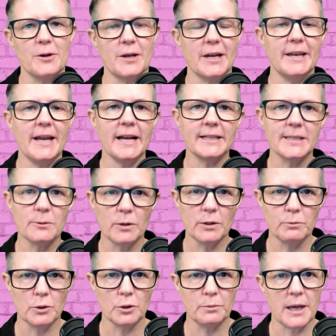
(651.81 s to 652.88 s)
connecting
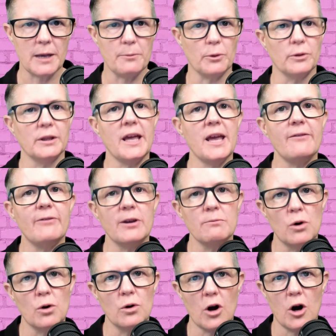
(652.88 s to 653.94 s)
with more people, leaving
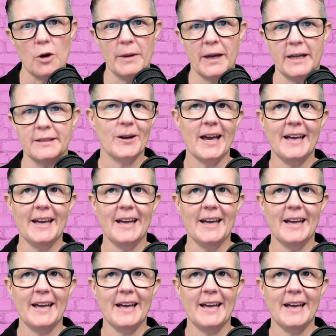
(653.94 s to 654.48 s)
more comments.